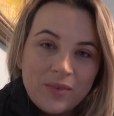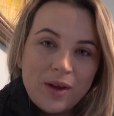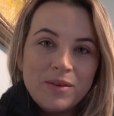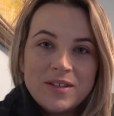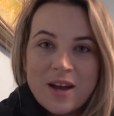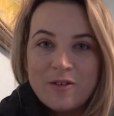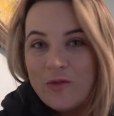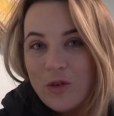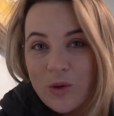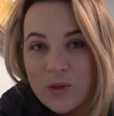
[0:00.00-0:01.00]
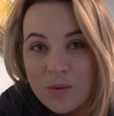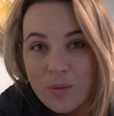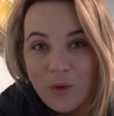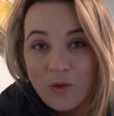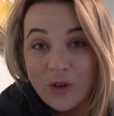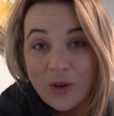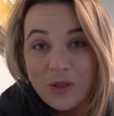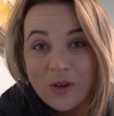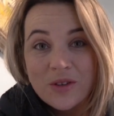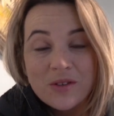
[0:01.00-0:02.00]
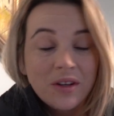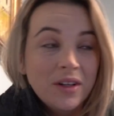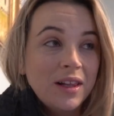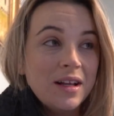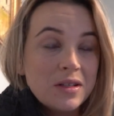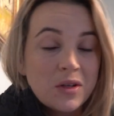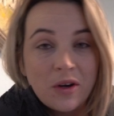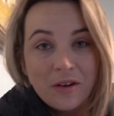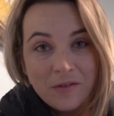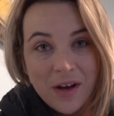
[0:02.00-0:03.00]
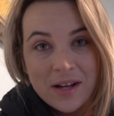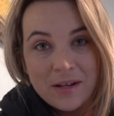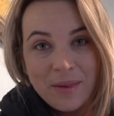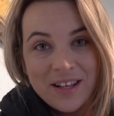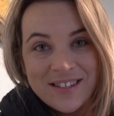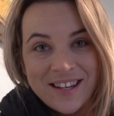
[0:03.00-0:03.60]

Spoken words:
I'm excited for some more food though, so let's go find a place to